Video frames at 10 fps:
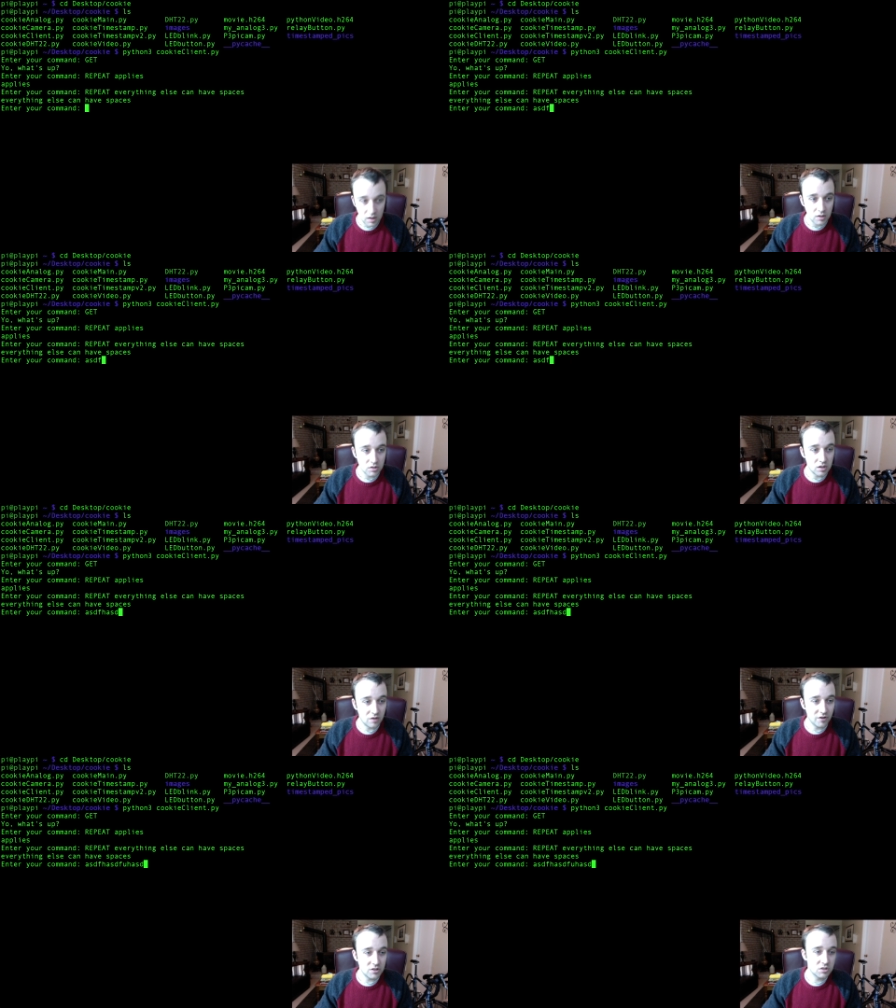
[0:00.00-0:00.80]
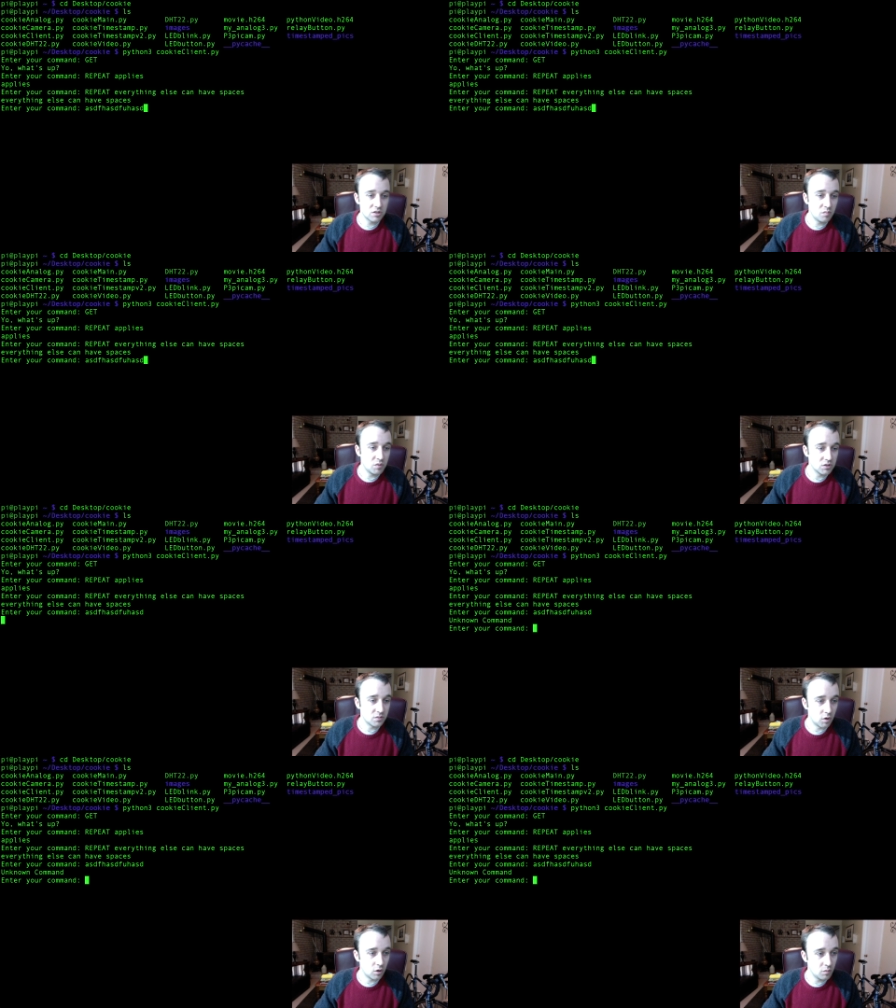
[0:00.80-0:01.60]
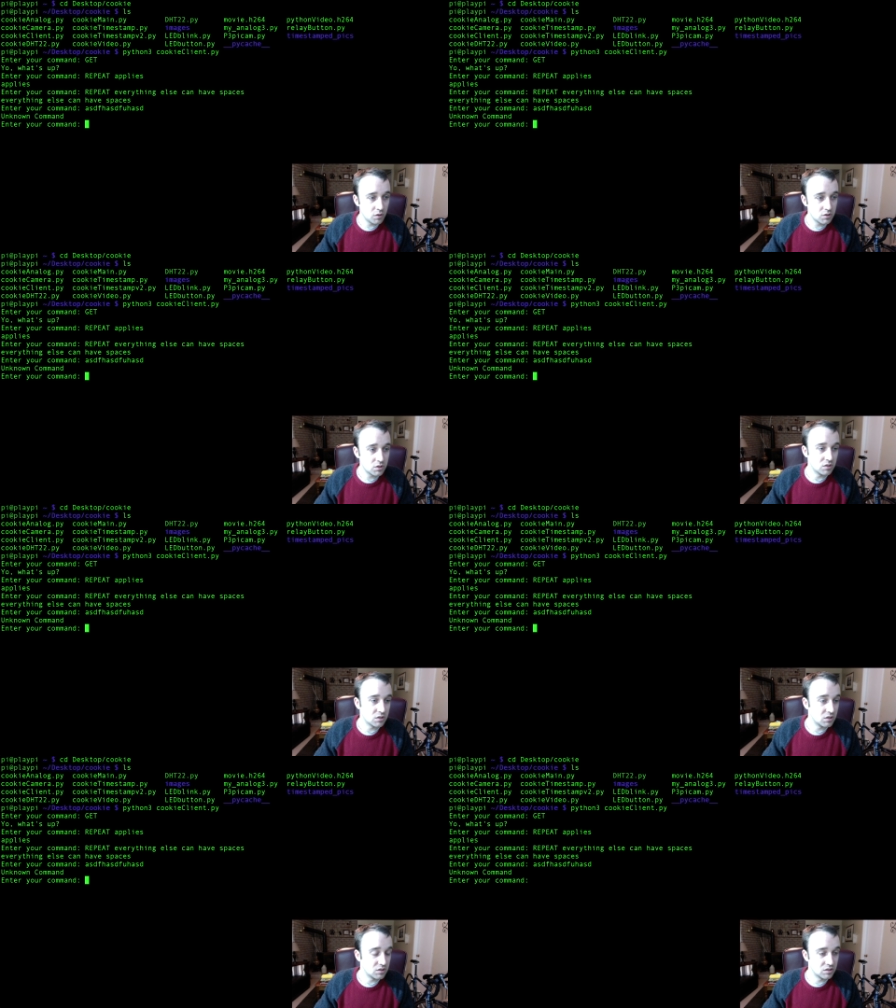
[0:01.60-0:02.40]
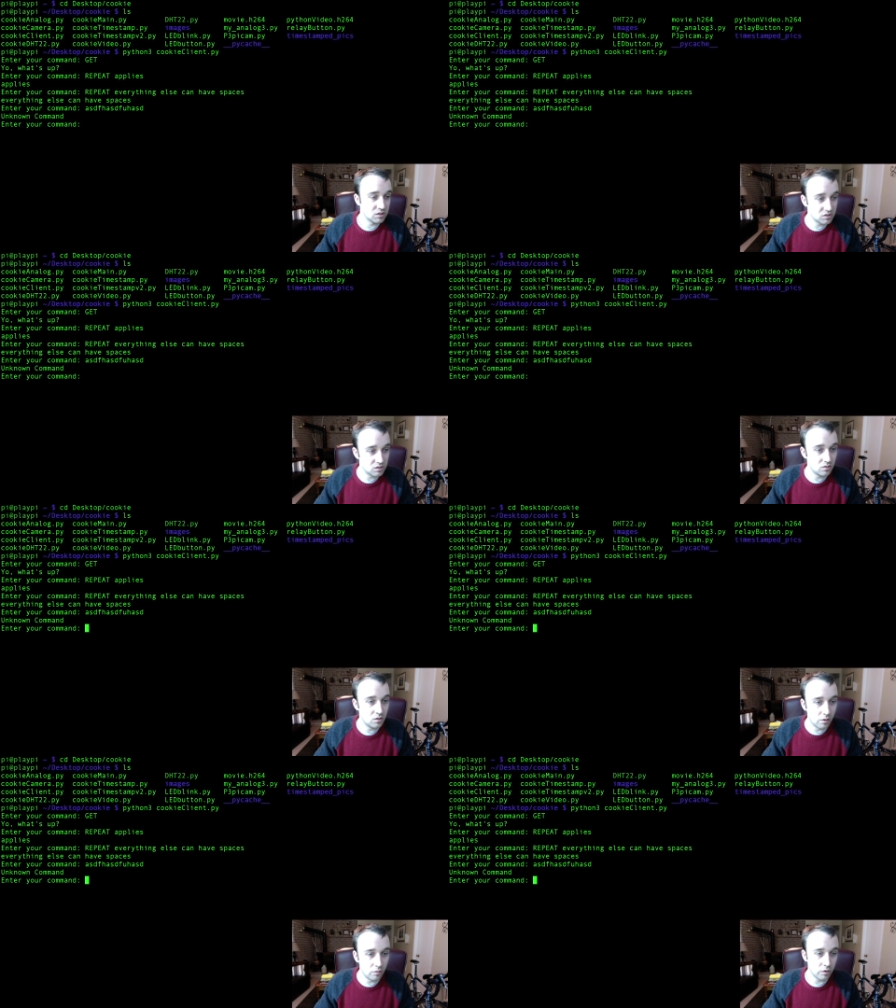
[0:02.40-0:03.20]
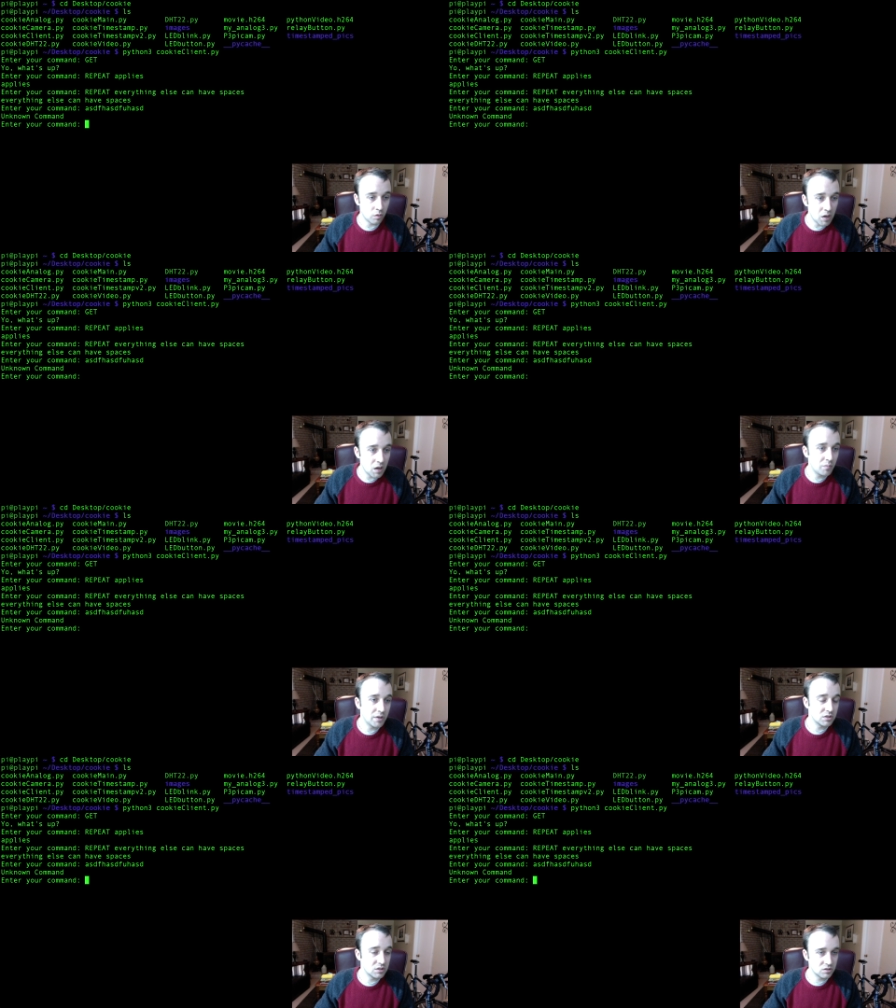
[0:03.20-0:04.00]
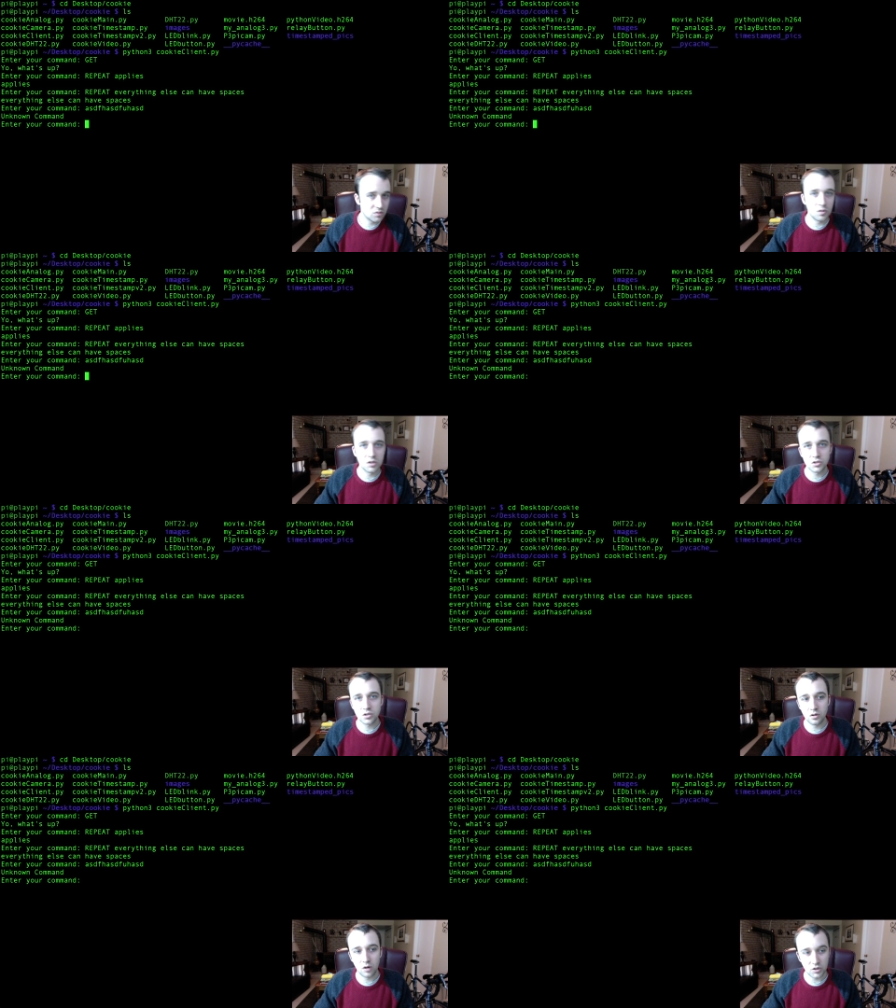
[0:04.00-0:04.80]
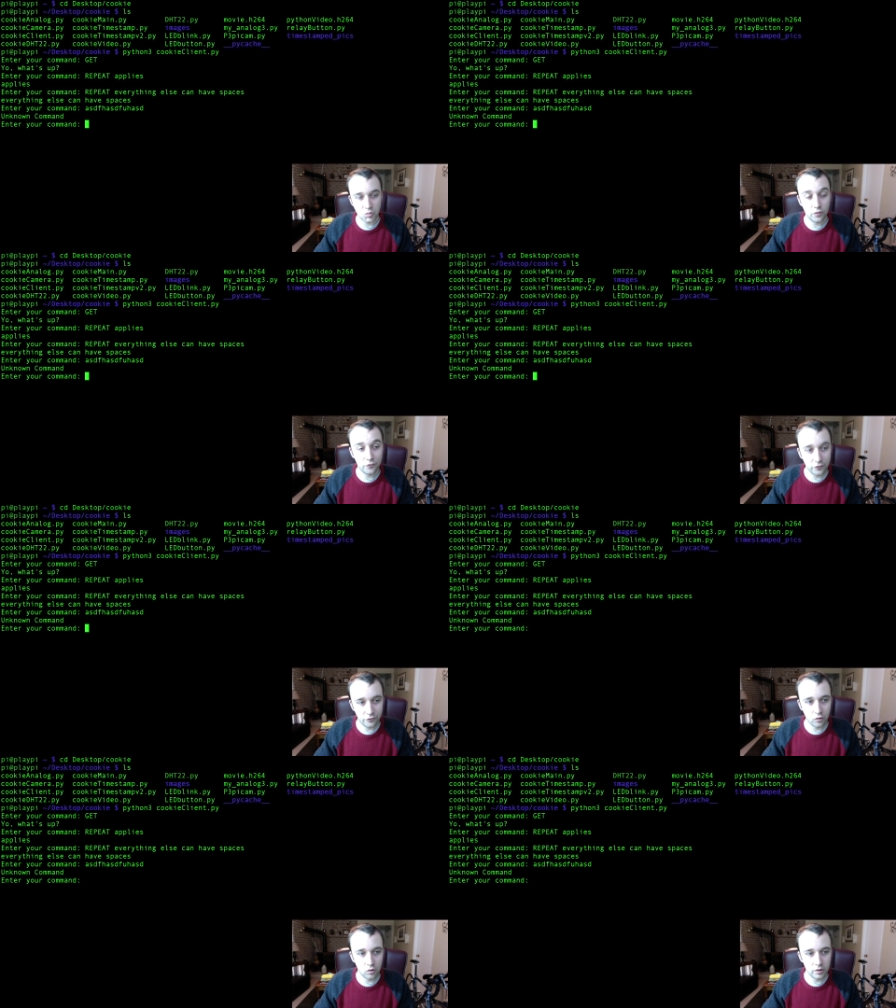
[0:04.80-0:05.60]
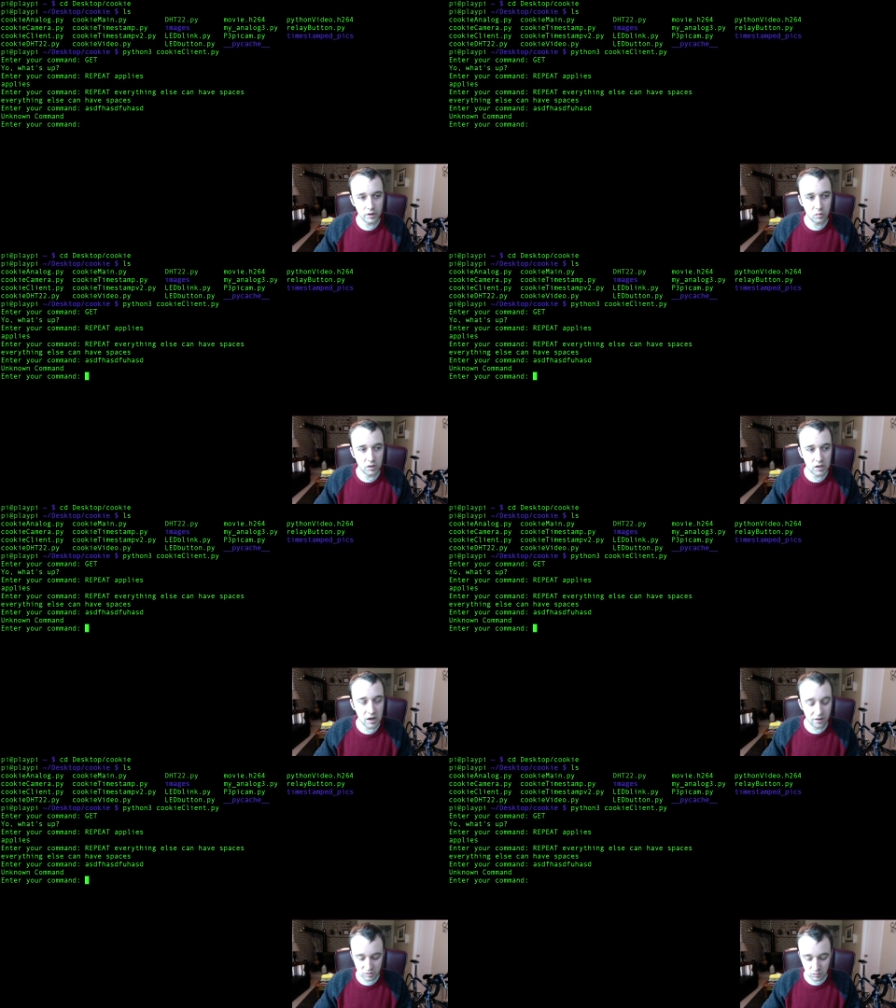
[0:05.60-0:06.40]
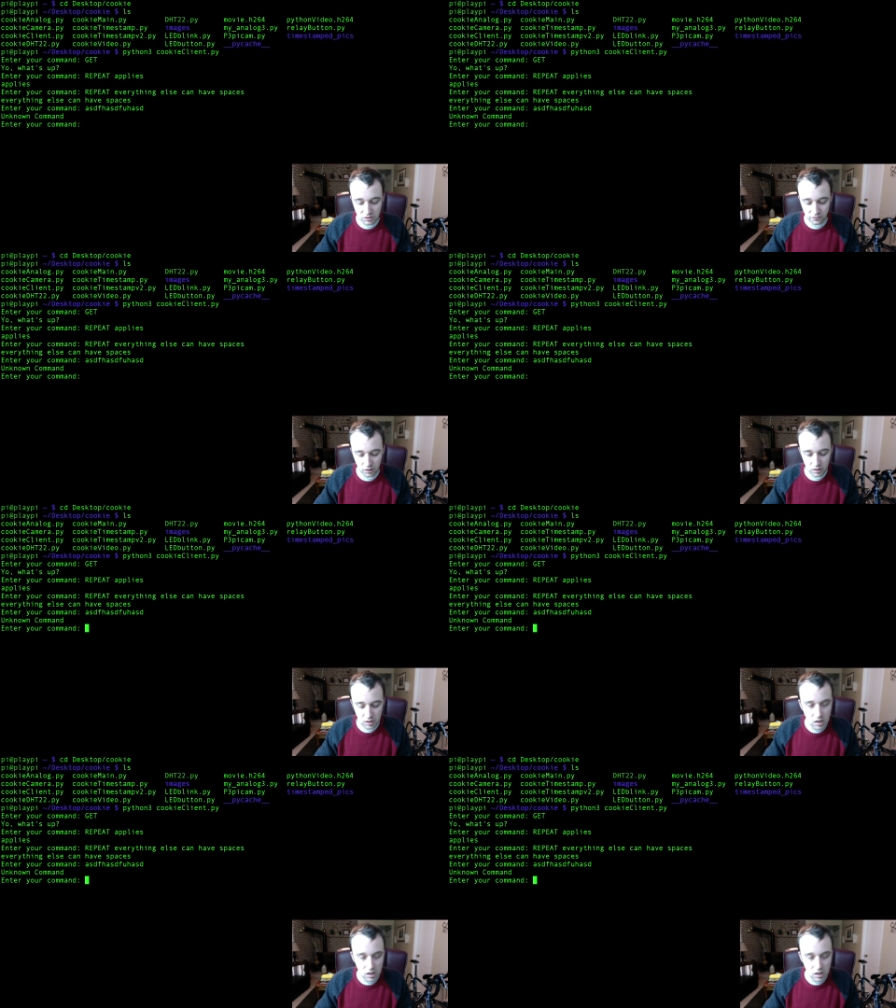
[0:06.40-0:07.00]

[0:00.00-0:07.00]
So if I just type in some garbage, it says it doesn't know the command because it doesn't register as one of the four that we have specified.